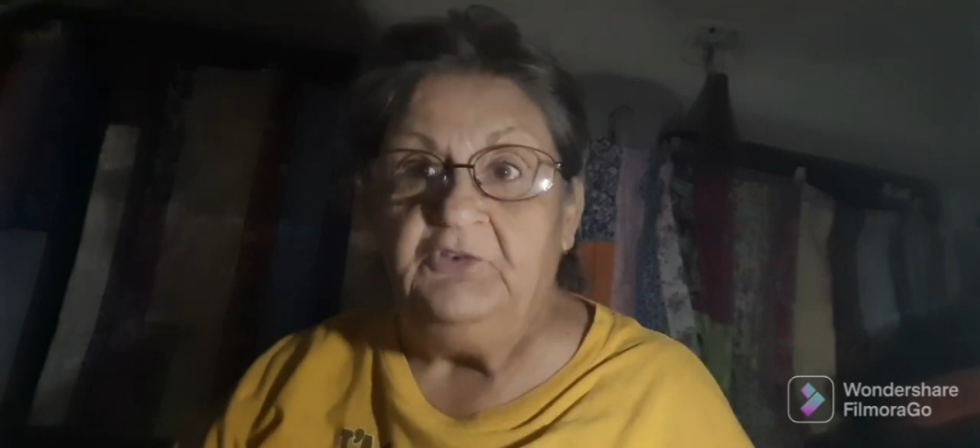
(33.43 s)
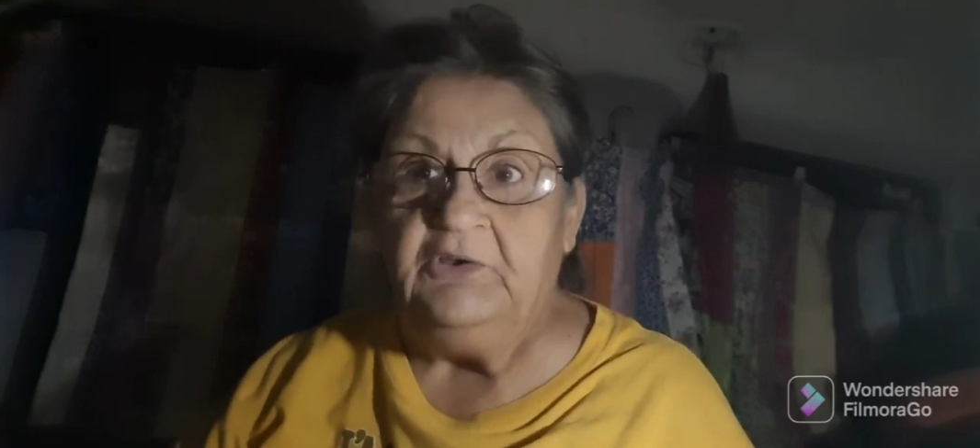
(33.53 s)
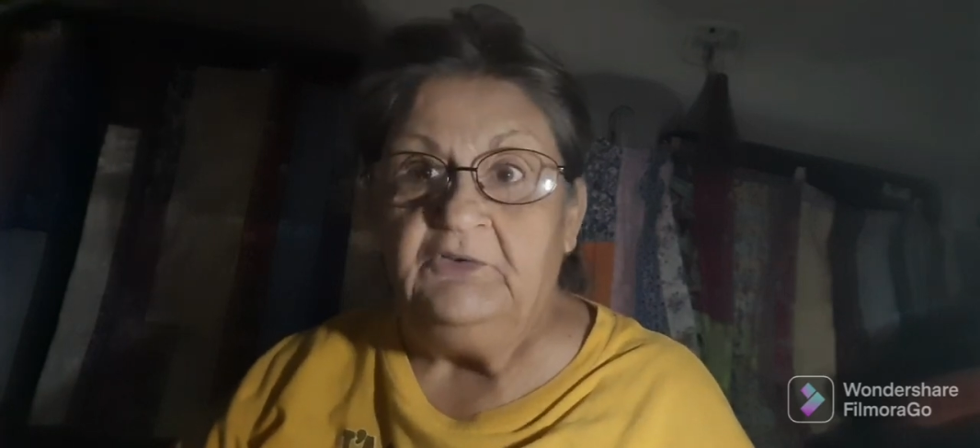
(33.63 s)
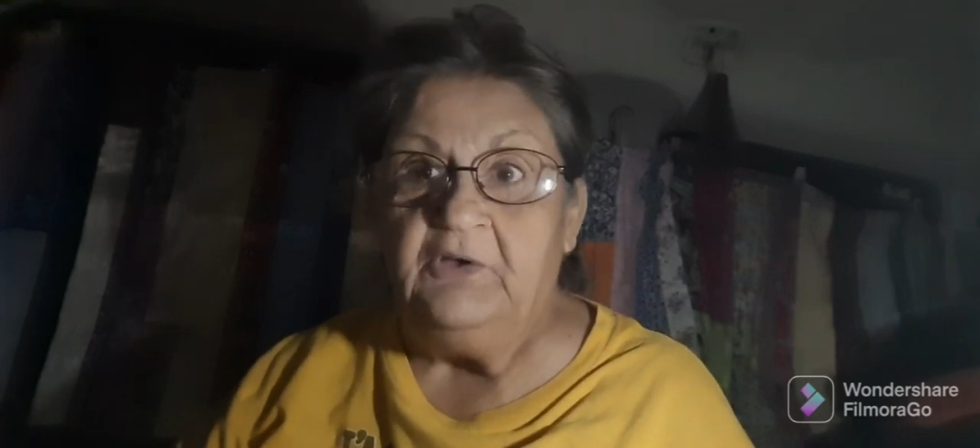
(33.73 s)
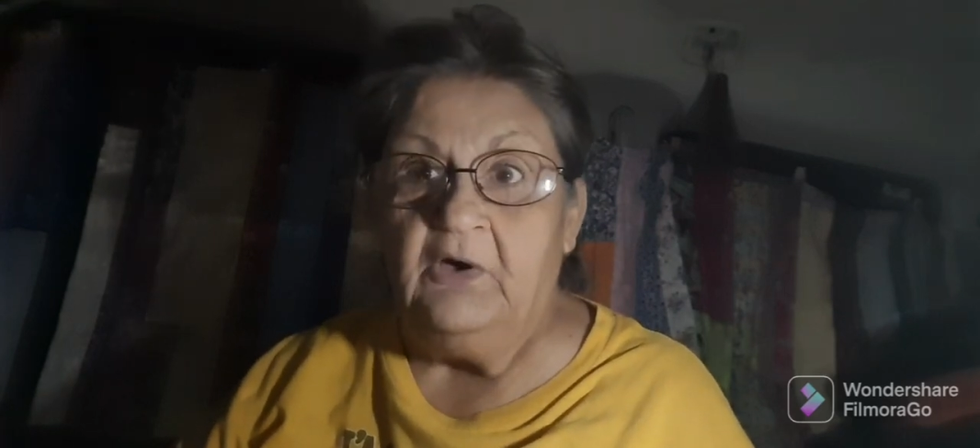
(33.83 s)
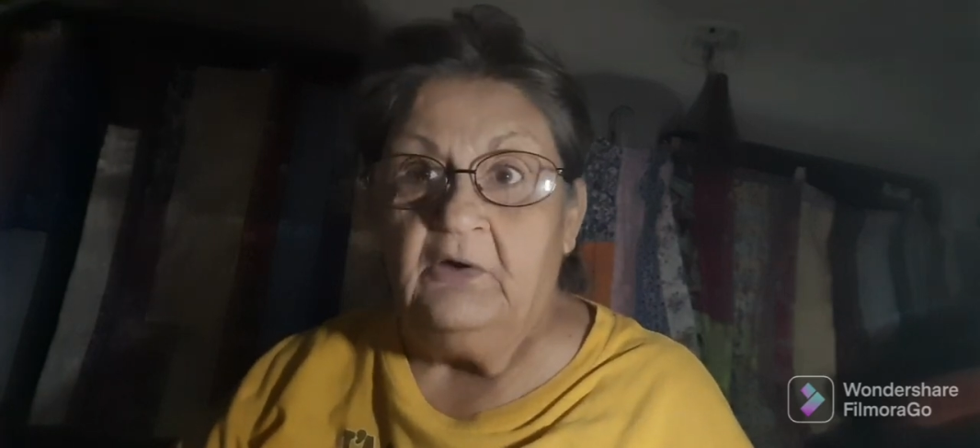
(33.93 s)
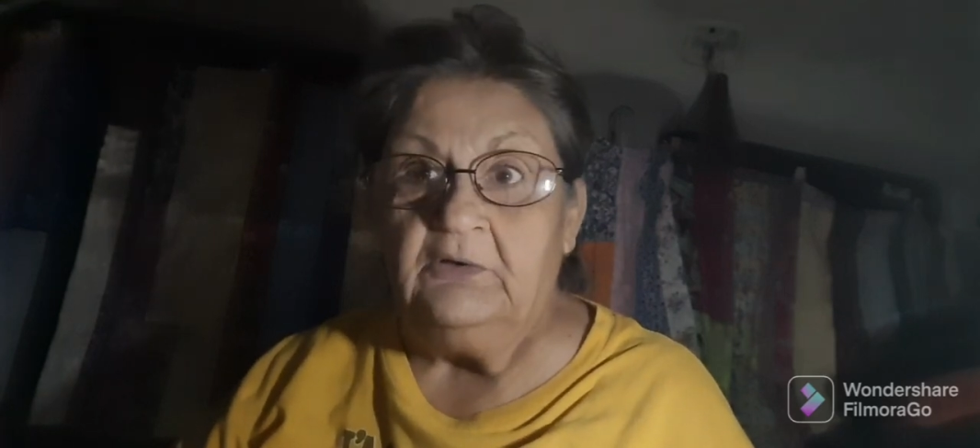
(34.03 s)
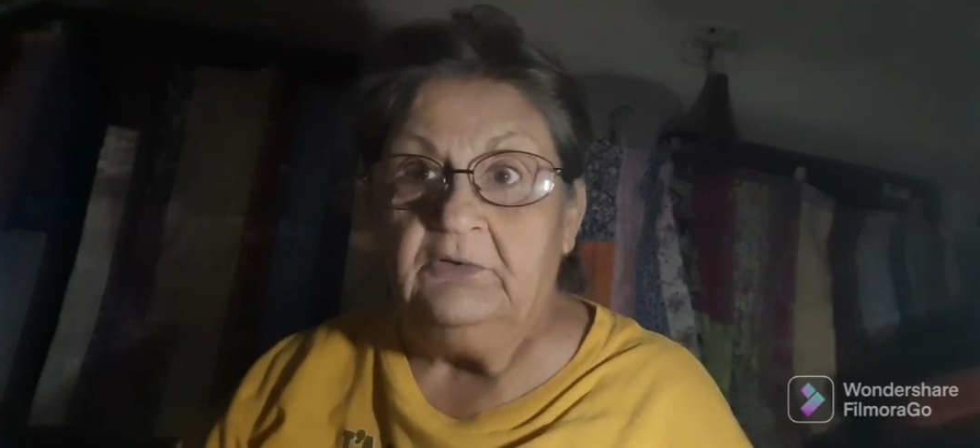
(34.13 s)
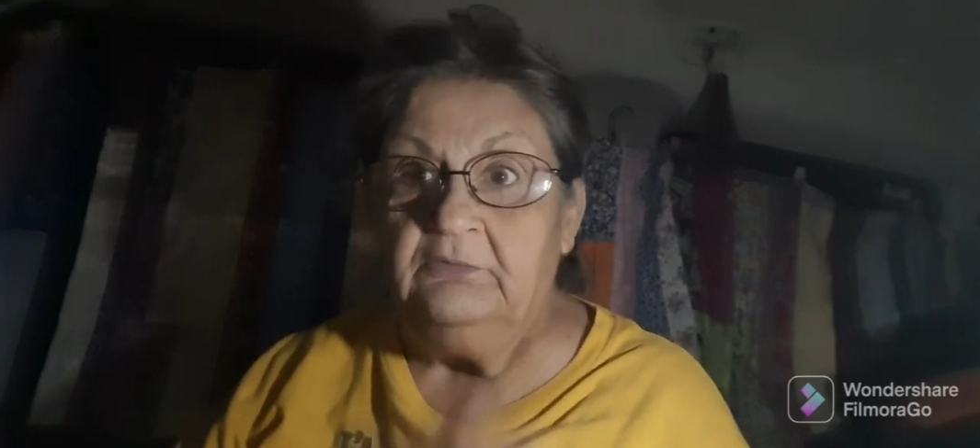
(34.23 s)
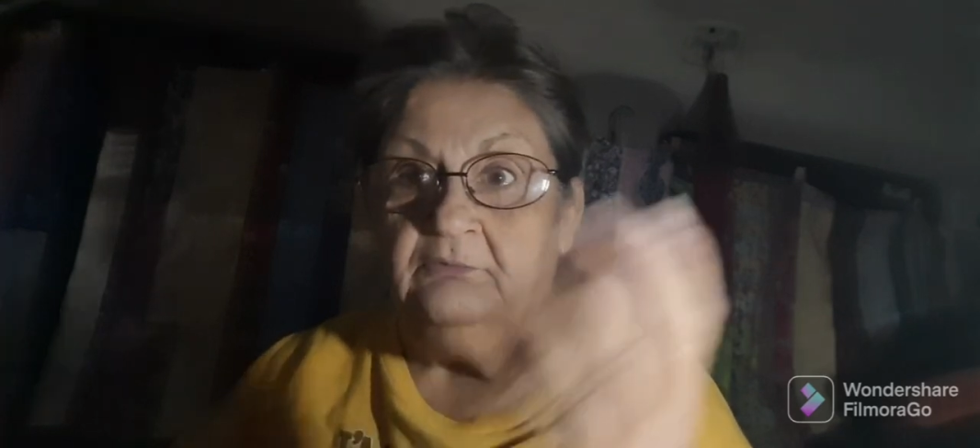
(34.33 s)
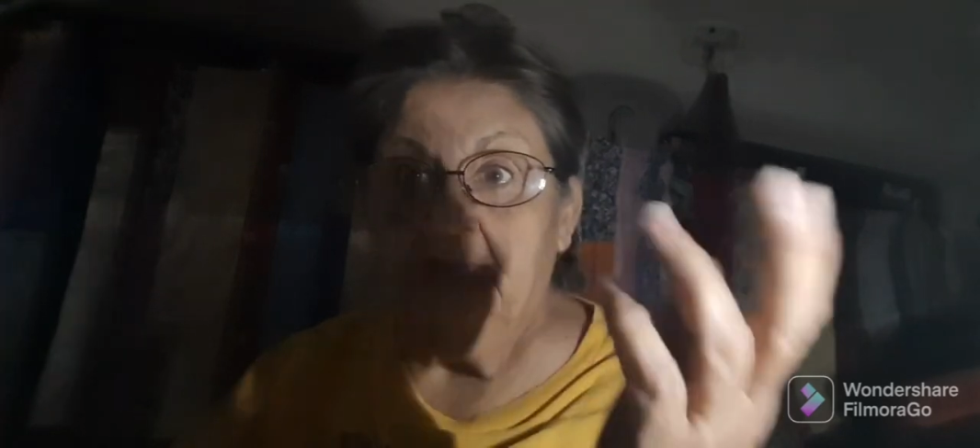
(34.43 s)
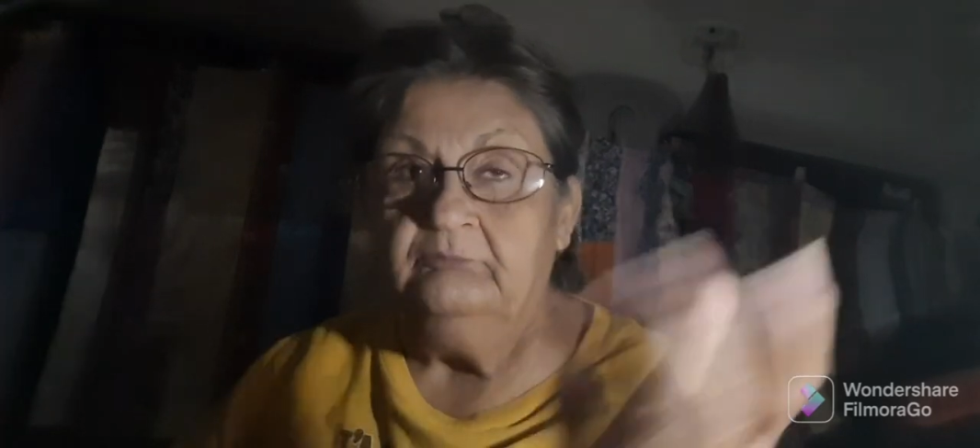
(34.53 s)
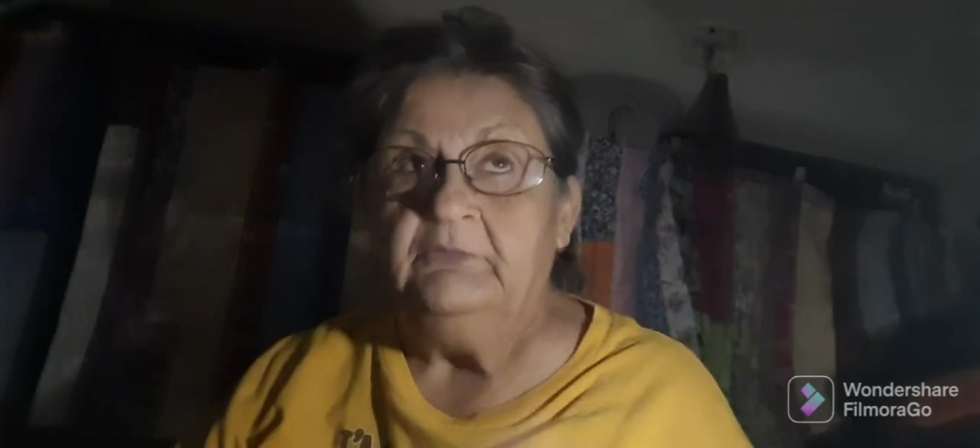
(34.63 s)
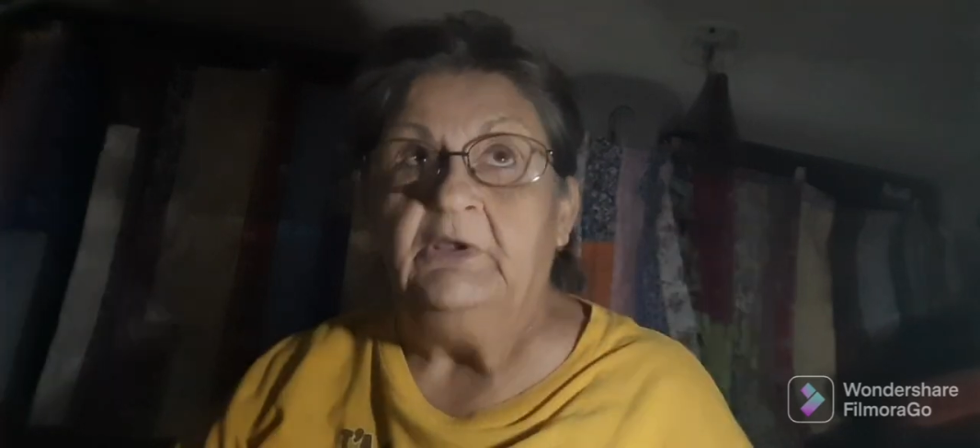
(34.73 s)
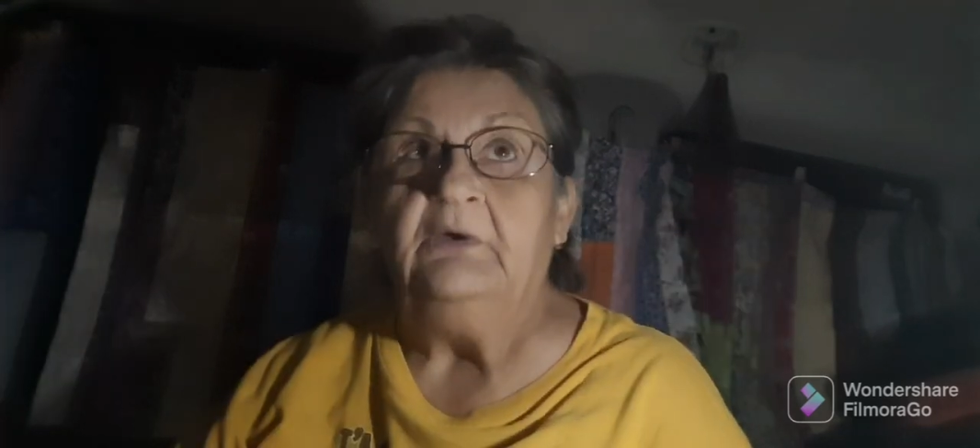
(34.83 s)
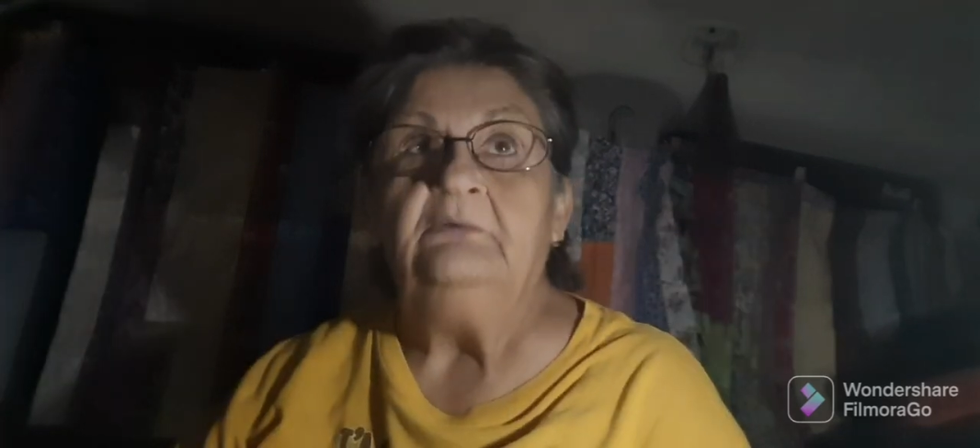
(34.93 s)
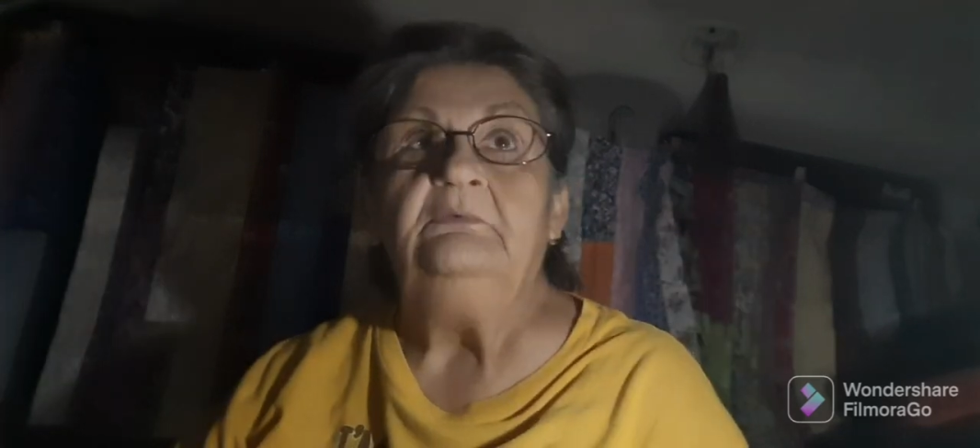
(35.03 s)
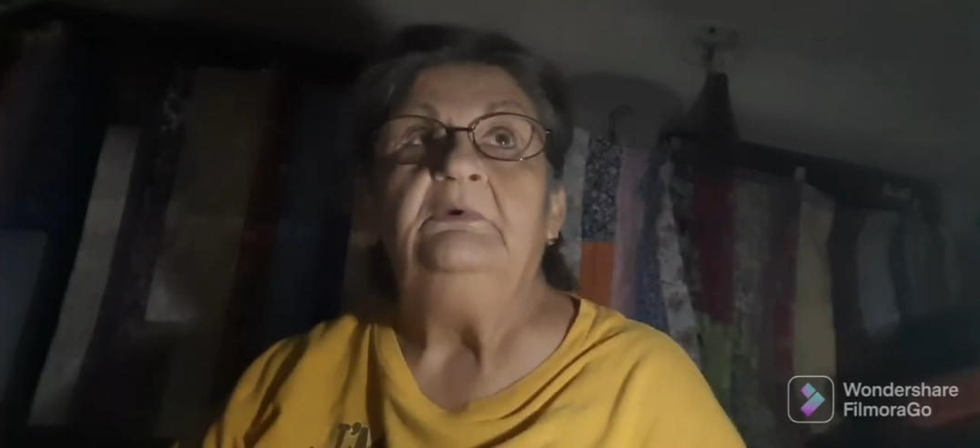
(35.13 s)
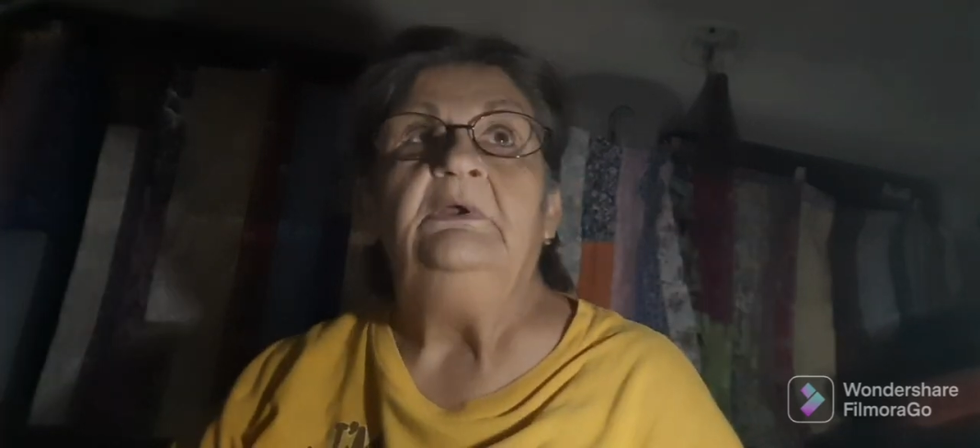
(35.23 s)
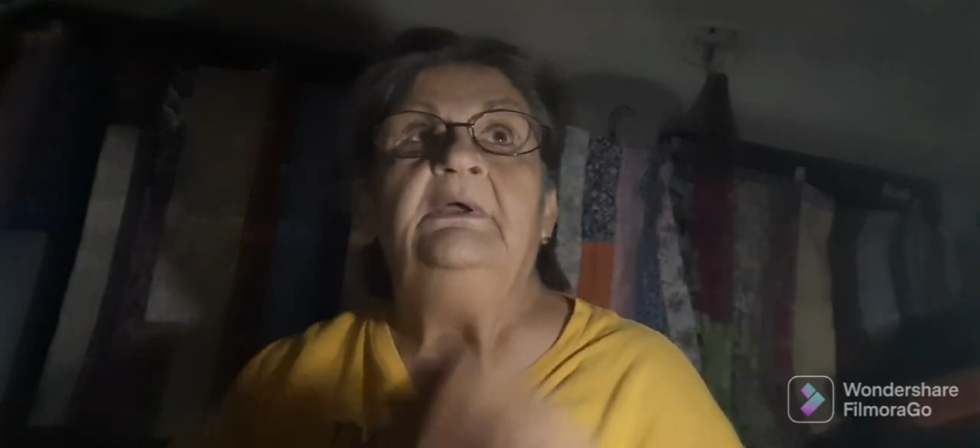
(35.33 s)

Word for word: TikTok you know.